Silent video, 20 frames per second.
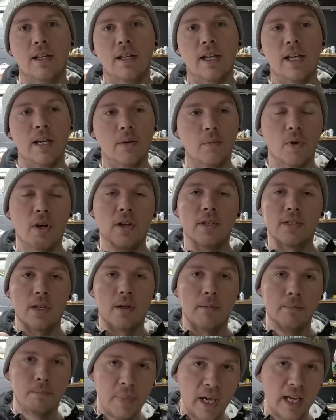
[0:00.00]
It was
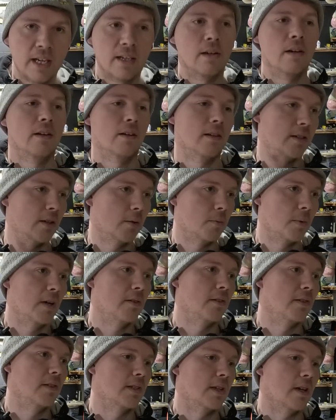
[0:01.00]
bang on. So well
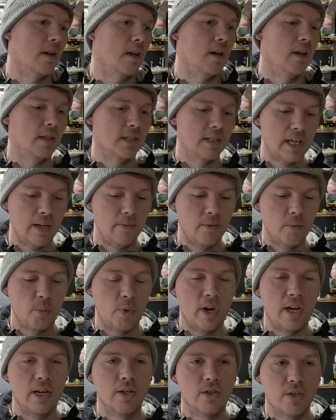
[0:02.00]
done Scott, Stafford
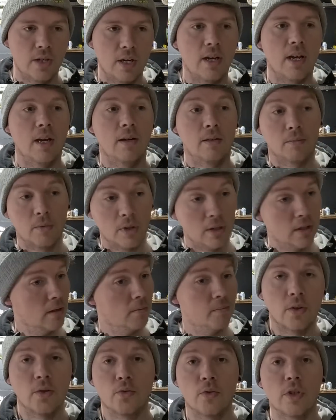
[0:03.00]
branch, and I'm going
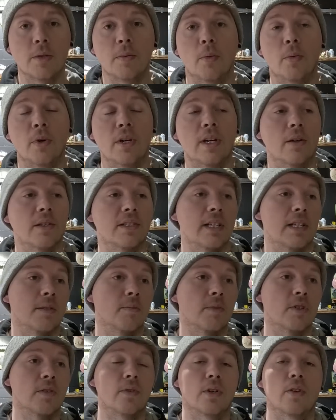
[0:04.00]
to, true to my word, I'll send
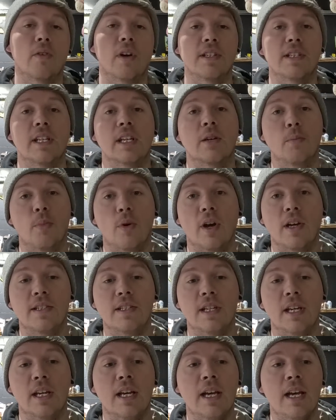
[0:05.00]
some stuff across, they can
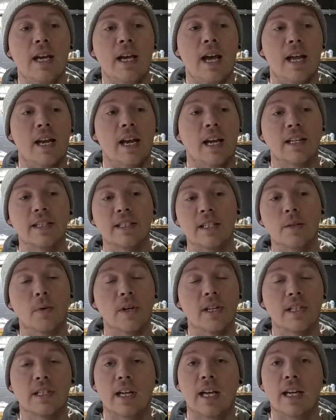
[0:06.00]
price it, and I can see what
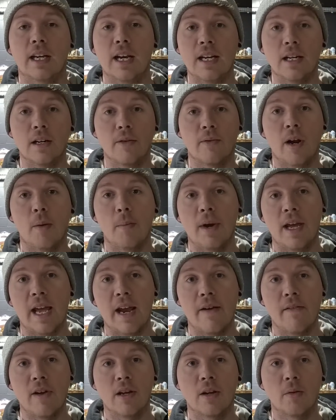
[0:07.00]
it's like in and around my
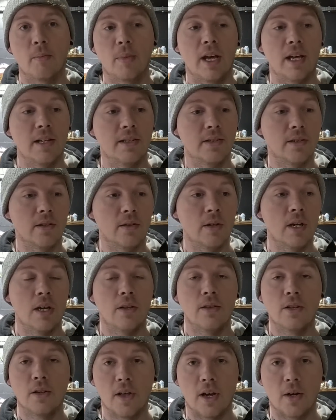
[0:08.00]
area compared to
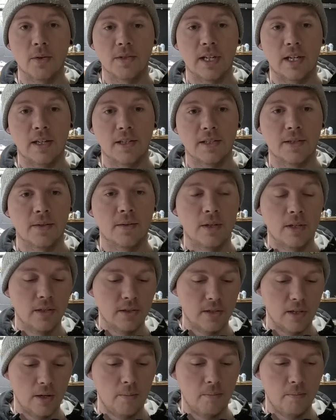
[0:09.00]
the other wholesalers.
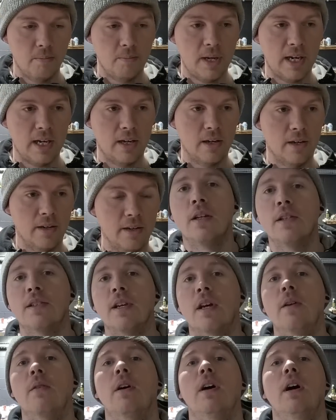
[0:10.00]
So bang on.
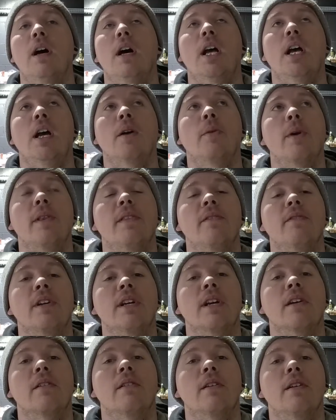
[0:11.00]
So I'm going to end the
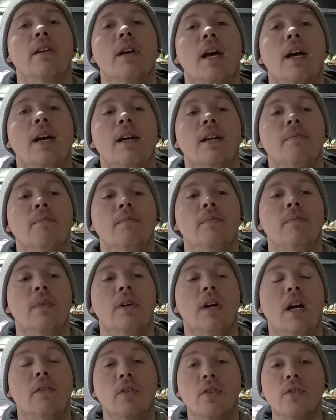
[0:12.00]
video.
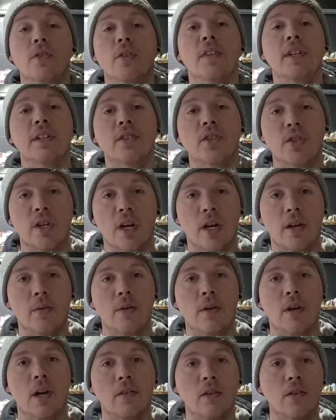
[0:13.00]
I've got nothing to show.
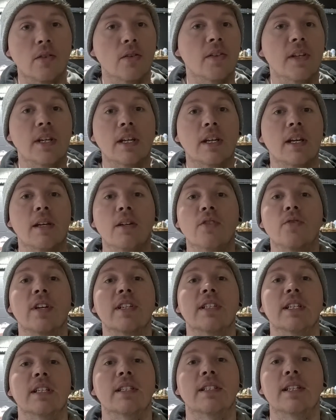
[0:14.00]
I've got nothing
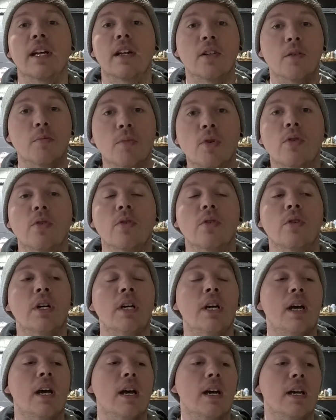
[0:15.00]
interesting to tell you more,
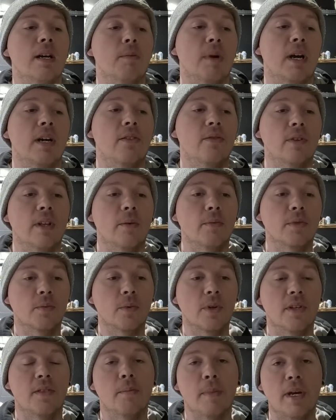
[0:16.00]
but I thought that was
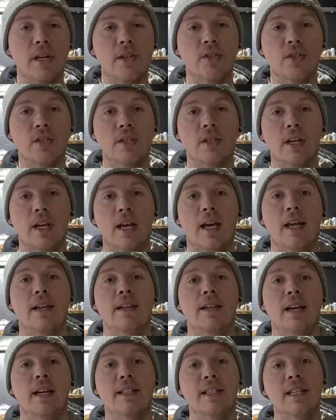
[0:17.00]
worth the mention.
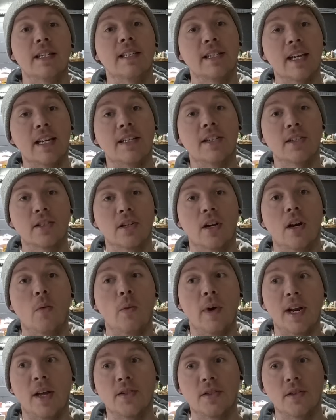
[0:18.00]
And I did say to Scott
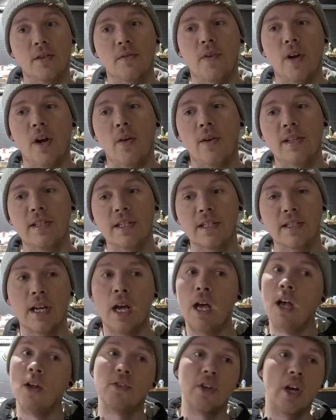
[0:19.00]
when I was on the phone, and he says,
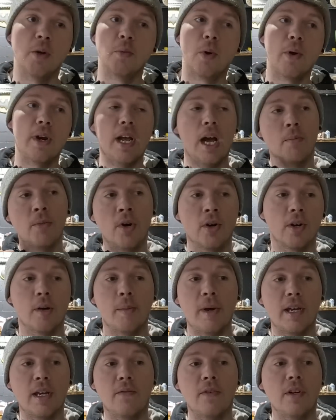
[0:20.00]
don't worry, I'm not going to
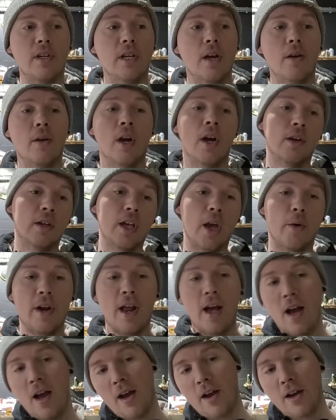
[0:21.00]
make a video going,
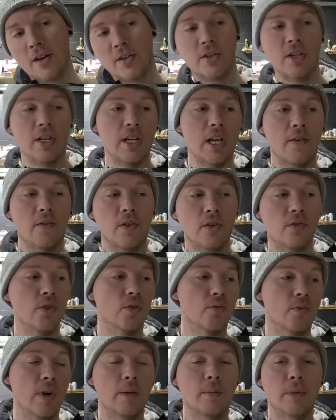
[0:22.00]
haha, CEF has
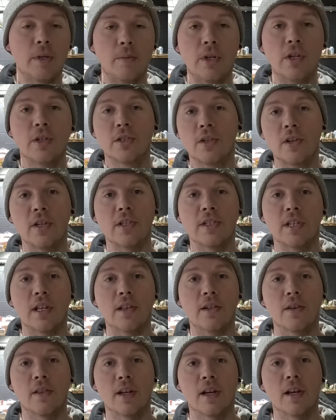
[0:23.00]
just rang me because of this, that and
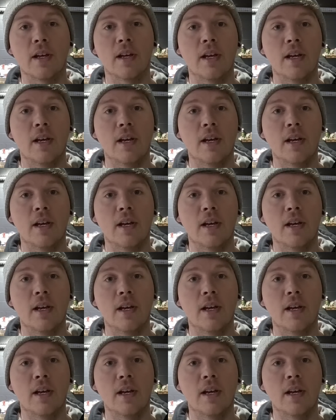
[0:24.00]
the other.